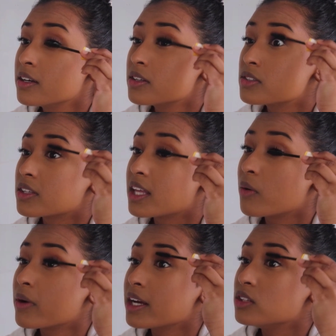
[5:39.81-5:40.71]
so that
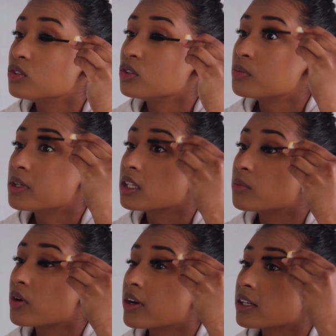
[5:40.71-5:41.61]
when I do bring the
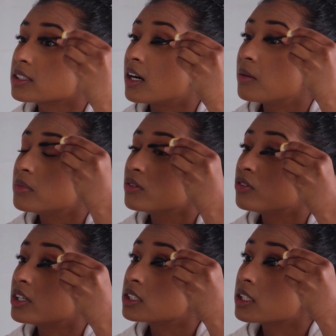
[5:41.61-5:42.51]
product up,
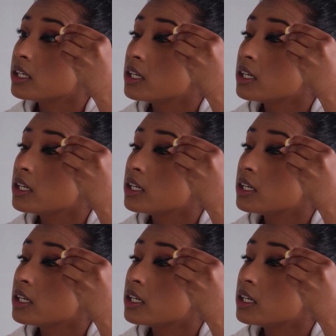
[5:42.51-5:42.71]
firstly